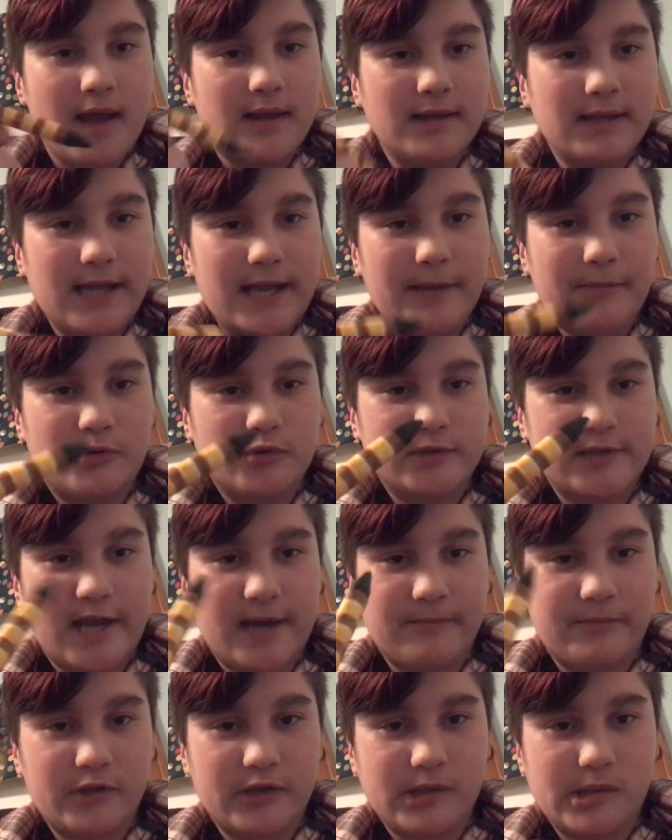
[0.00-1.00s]
label
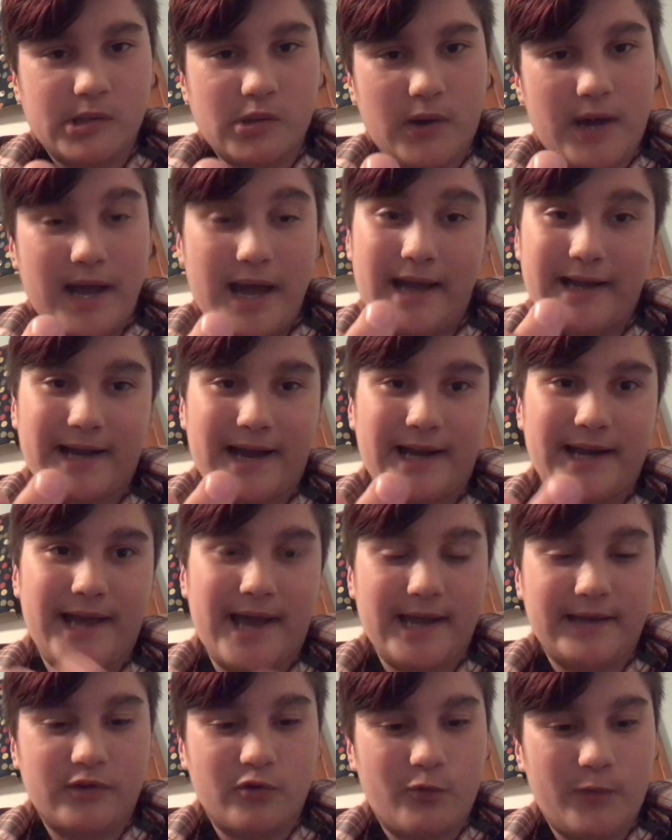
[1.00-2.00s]
templates, so I kind of
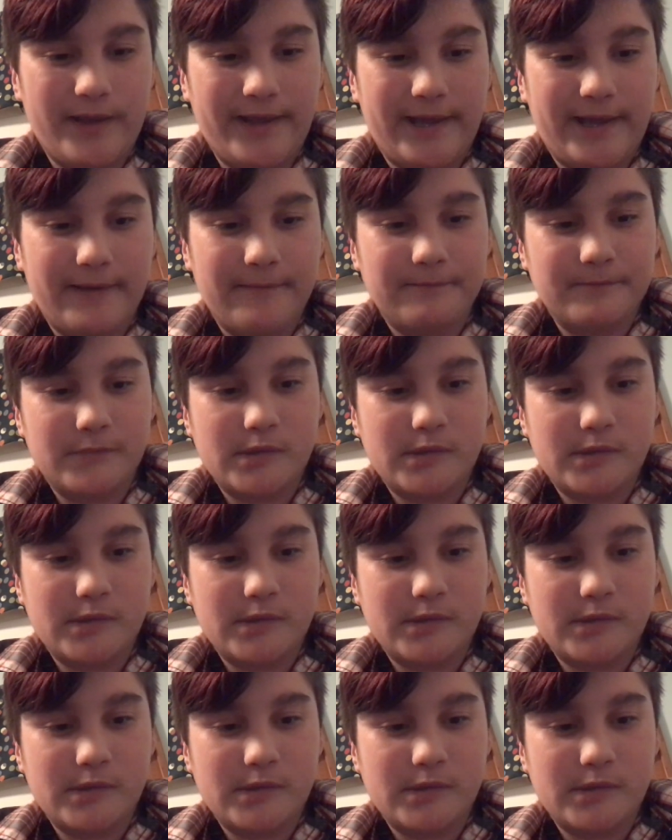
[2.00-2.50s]
had to wing it.